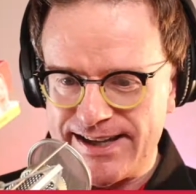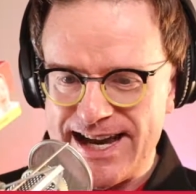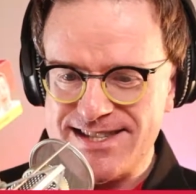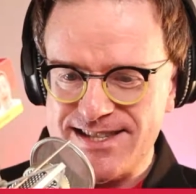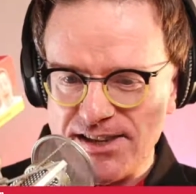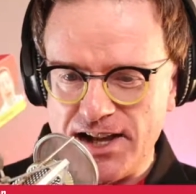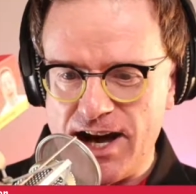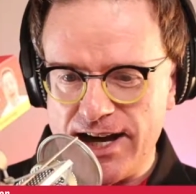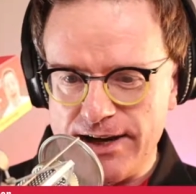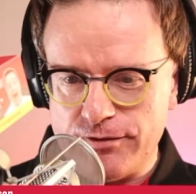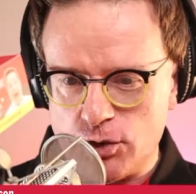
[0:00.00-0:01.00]
Yes,
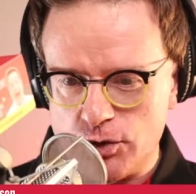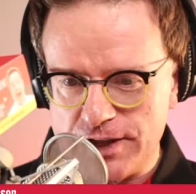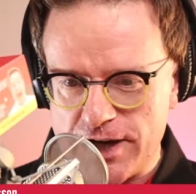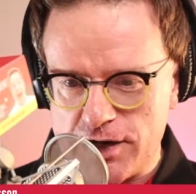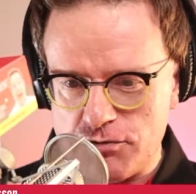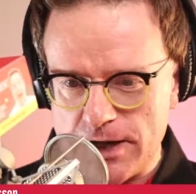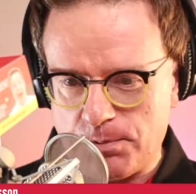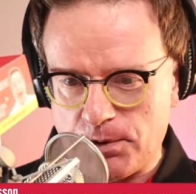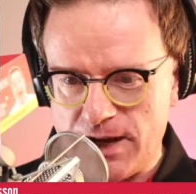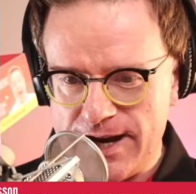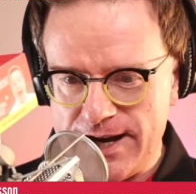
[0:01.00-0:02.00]
live audio
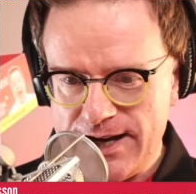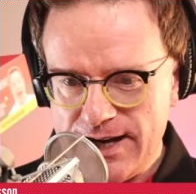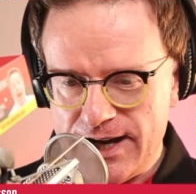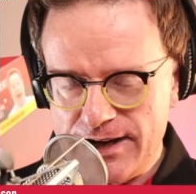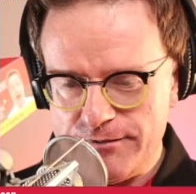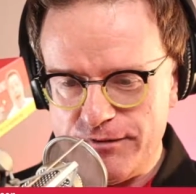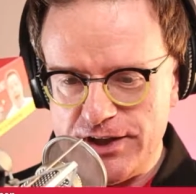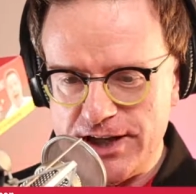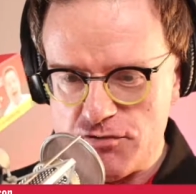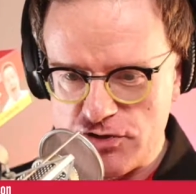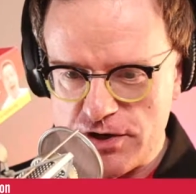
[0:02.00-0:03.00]
replay and
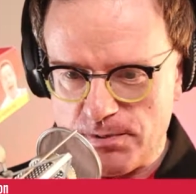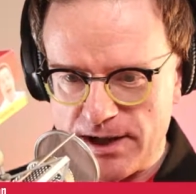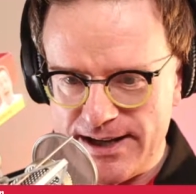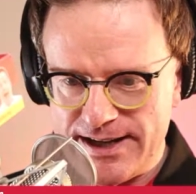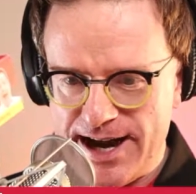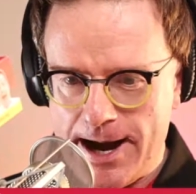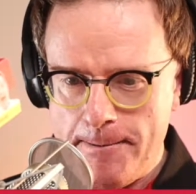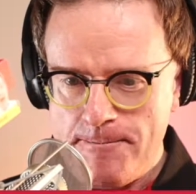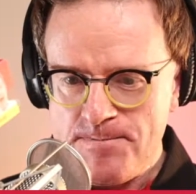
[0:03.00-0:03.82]
video replay. Yeah.